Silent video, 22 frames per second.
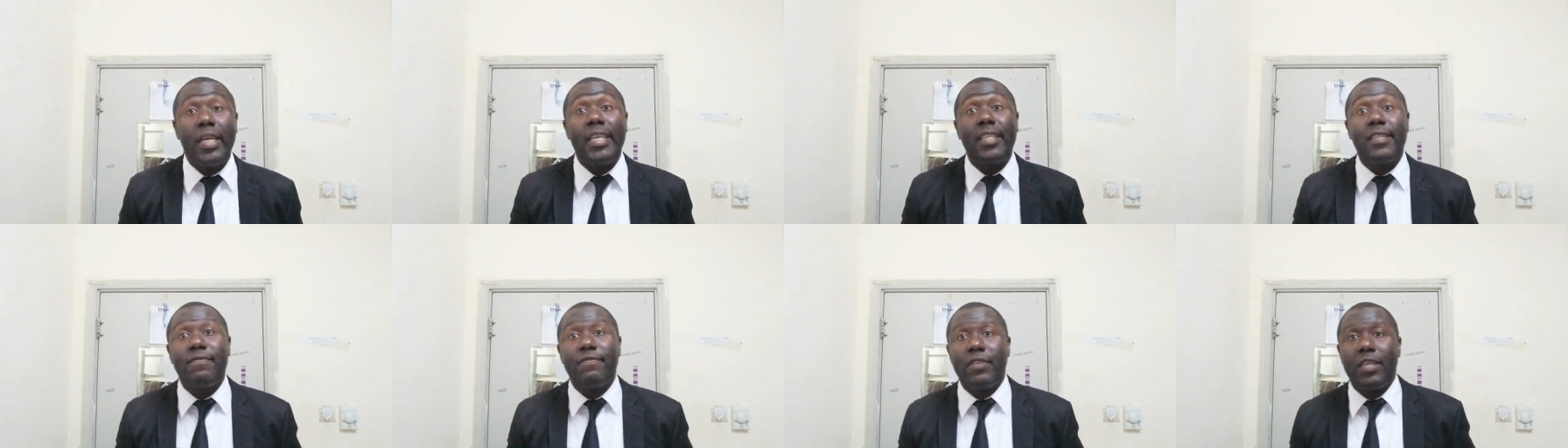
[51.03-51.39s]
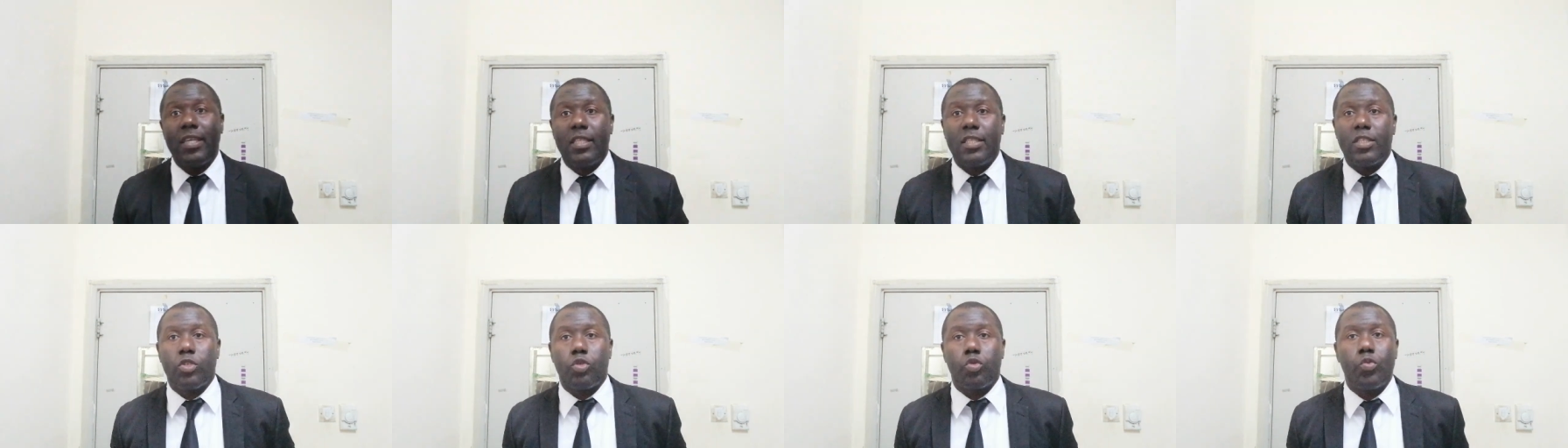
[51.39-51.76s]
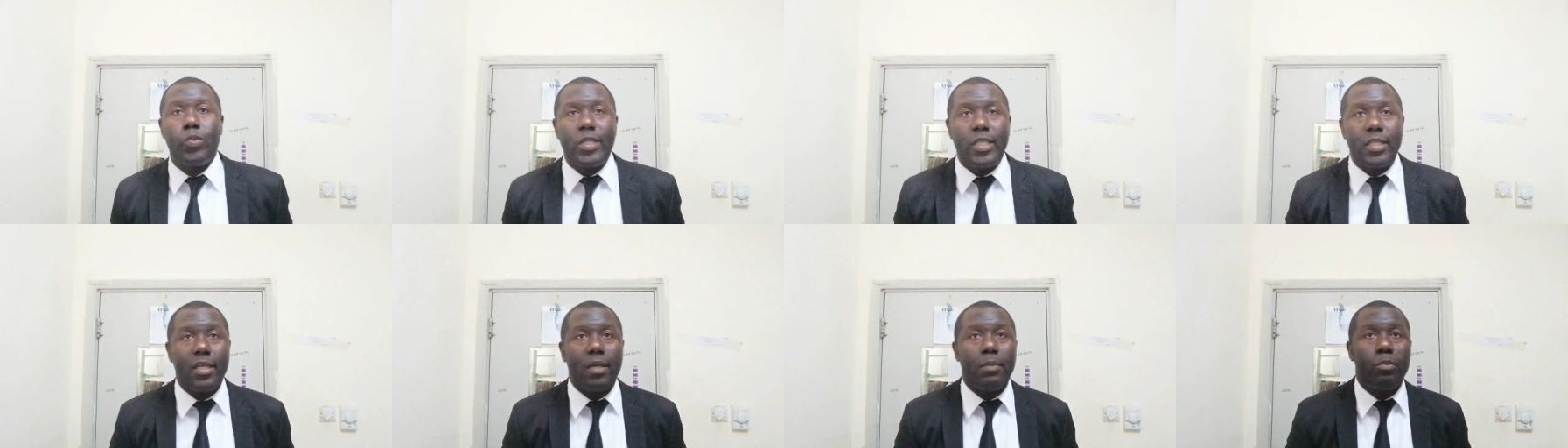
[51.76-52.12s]
if it's
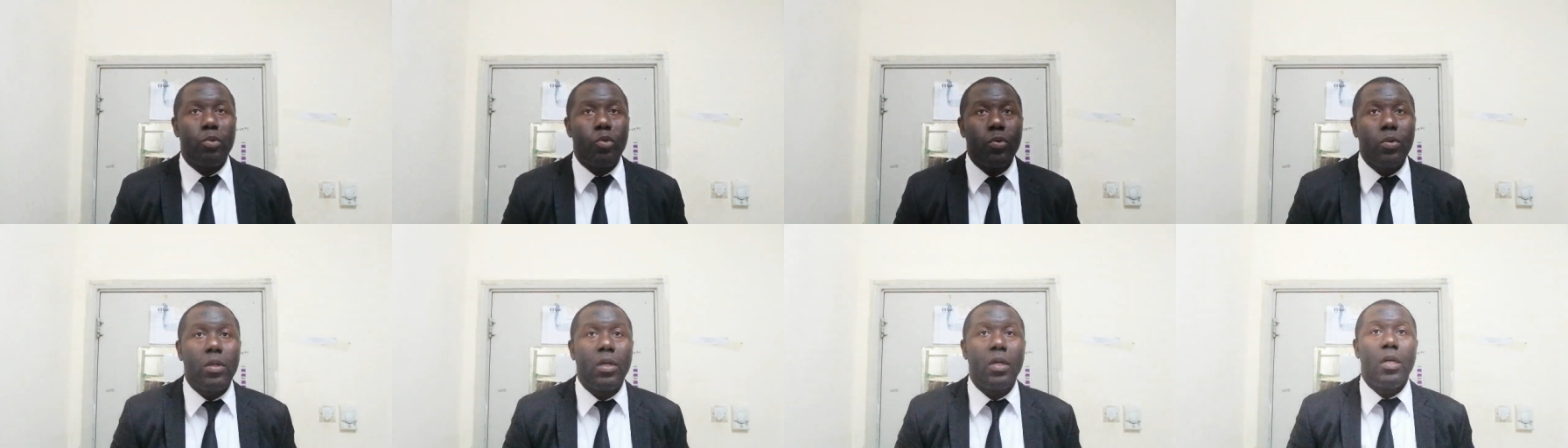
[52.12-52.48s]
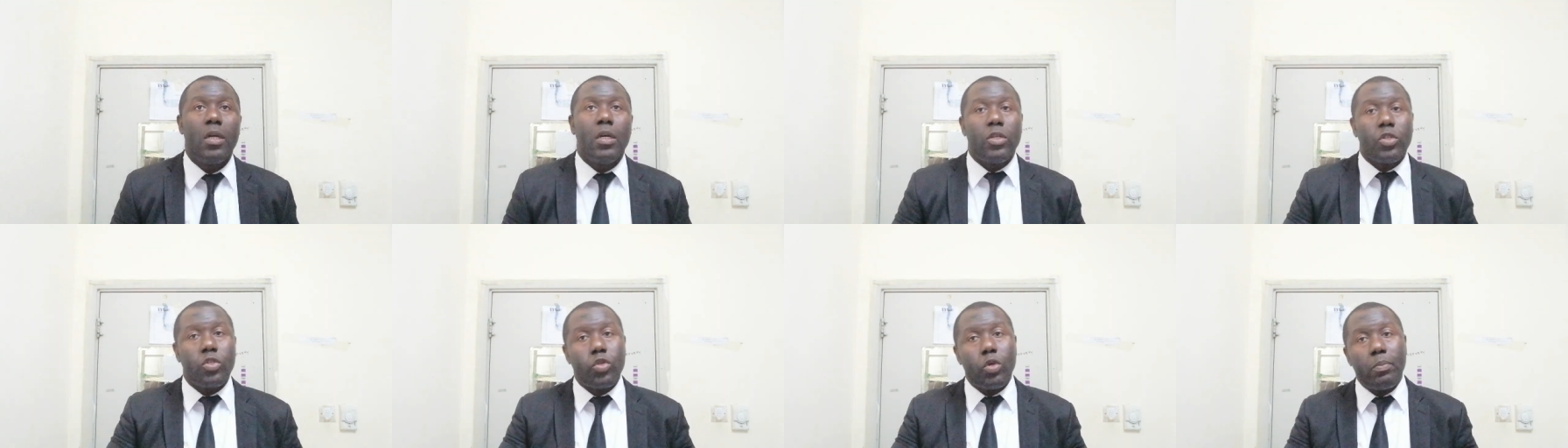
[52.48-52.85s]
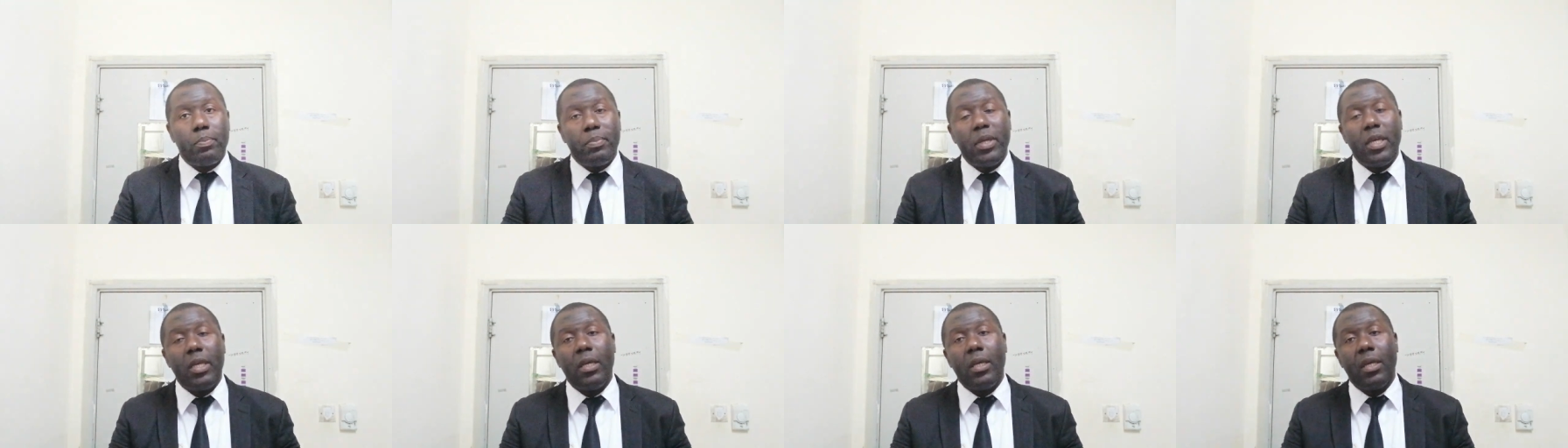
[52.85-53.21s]
suitable to
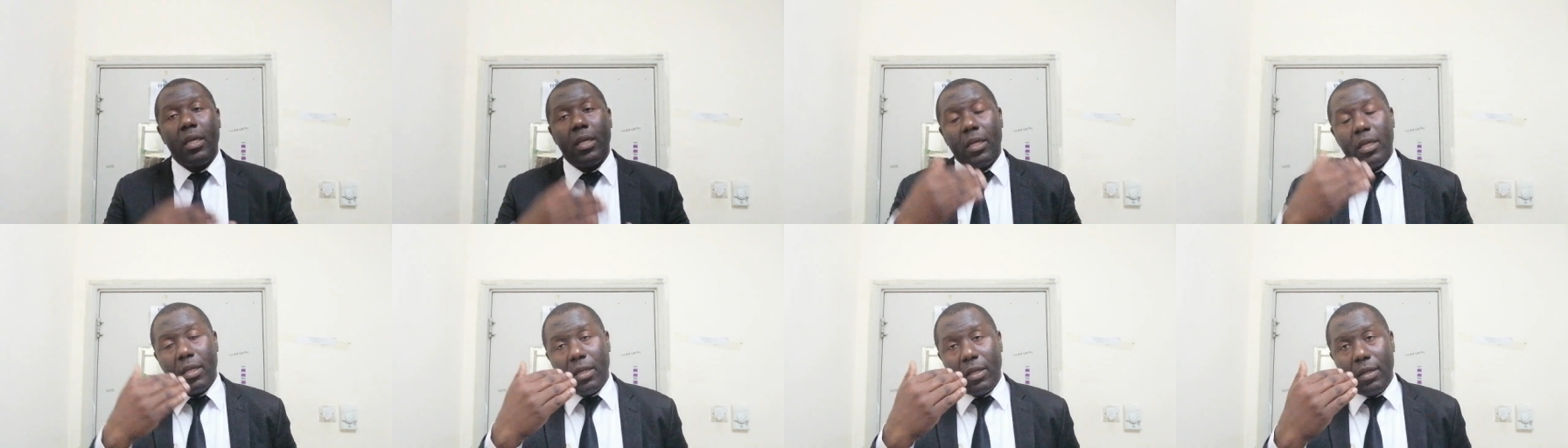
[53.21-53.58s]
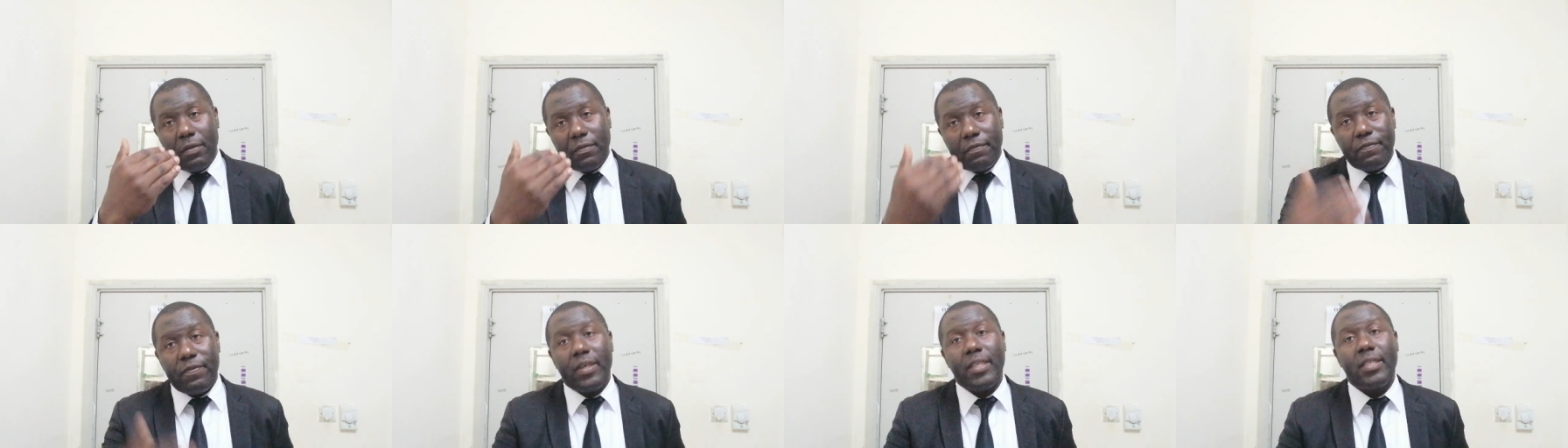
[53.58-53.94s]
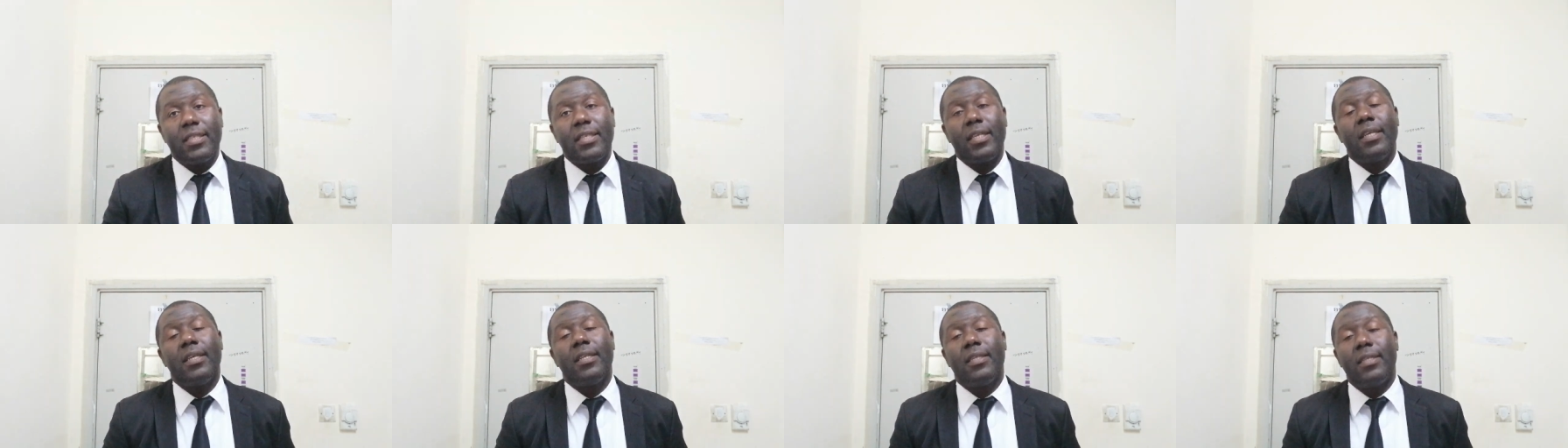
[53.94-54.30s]
be
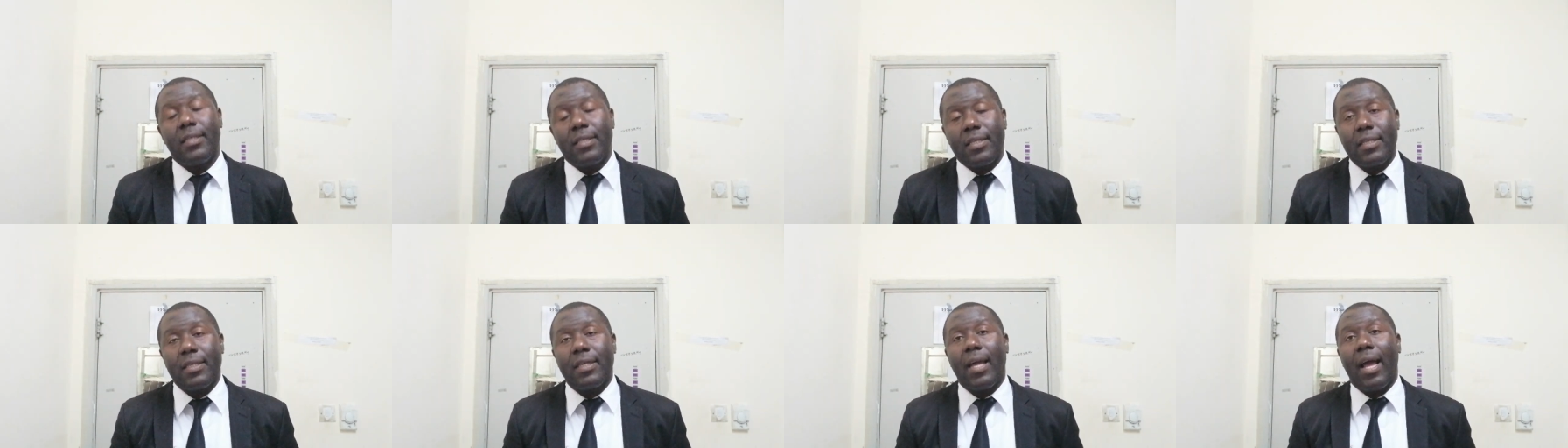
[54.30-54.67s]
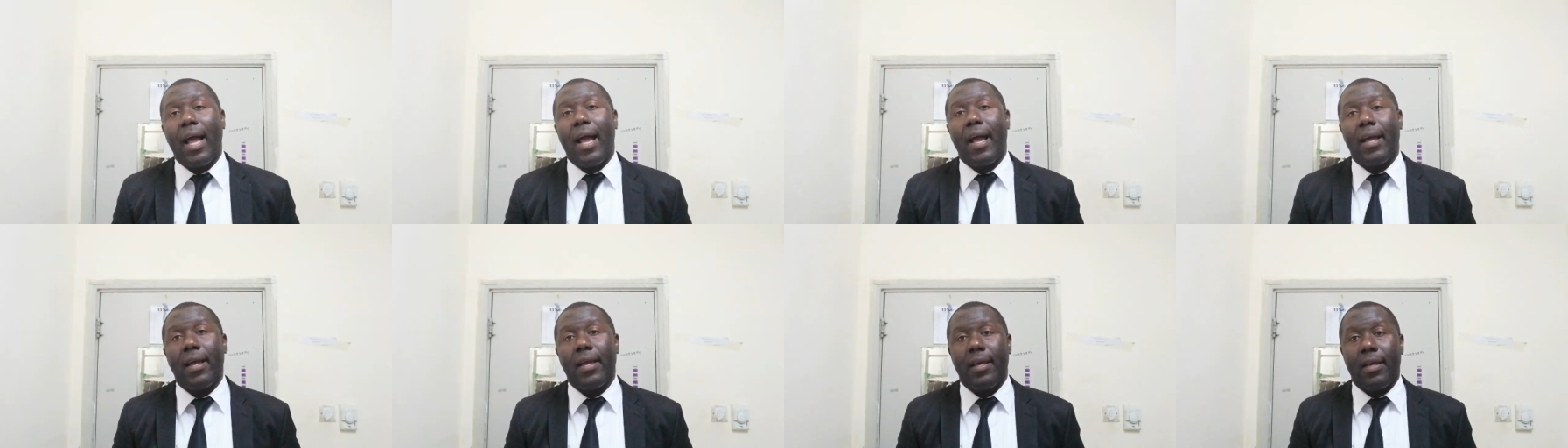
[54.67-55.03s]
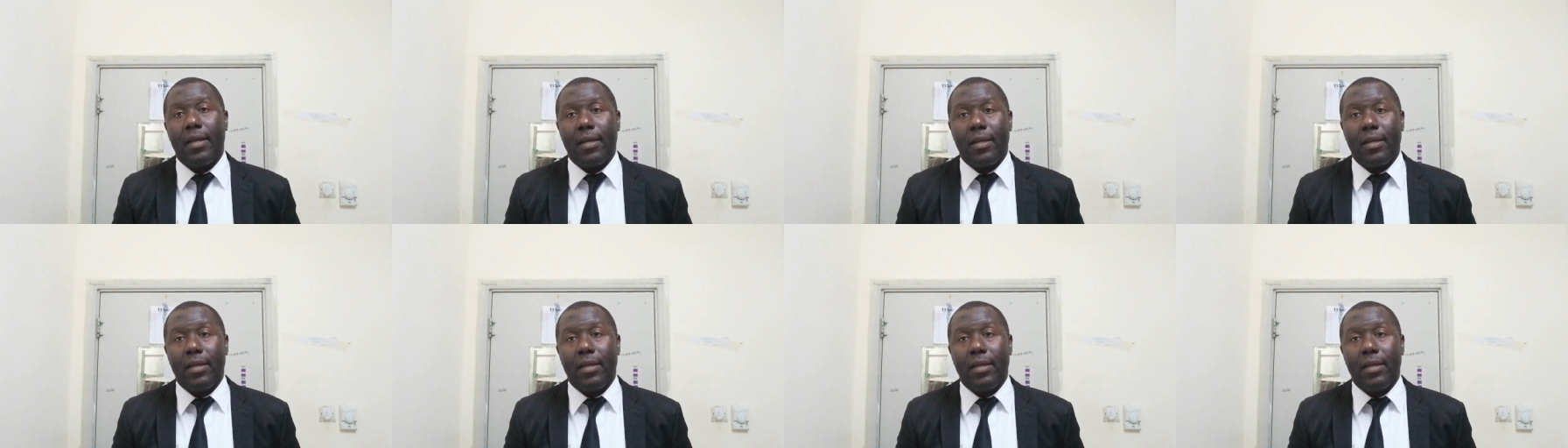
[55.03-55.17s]
fit in this car